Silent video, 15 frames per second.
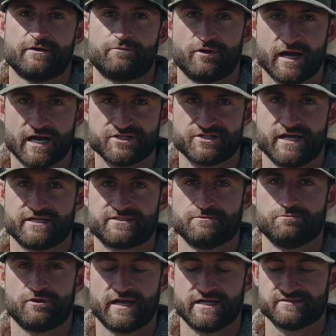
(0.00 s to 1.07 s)
the projects
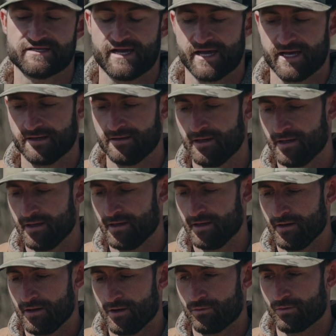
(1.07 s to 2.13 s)
and plans ahead.
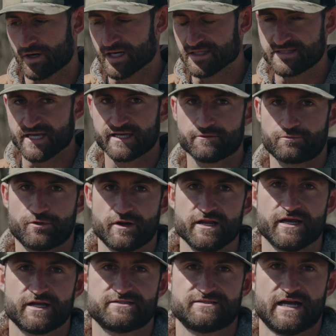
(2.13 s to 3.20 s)
We're gonna take a
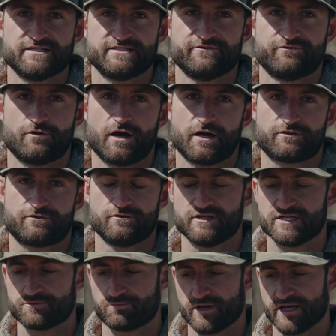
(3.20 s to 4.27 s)
pretty extensive walk through
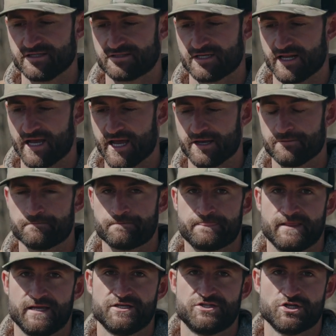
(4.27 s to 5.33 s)
this place today
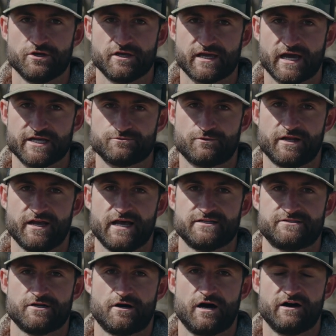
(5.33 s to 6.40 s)
and show you guys what it
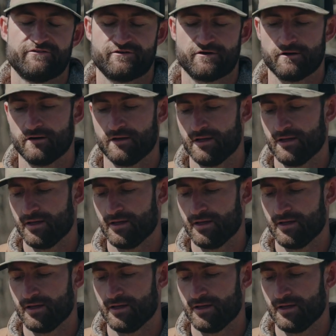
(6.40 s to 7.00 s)
has to offer,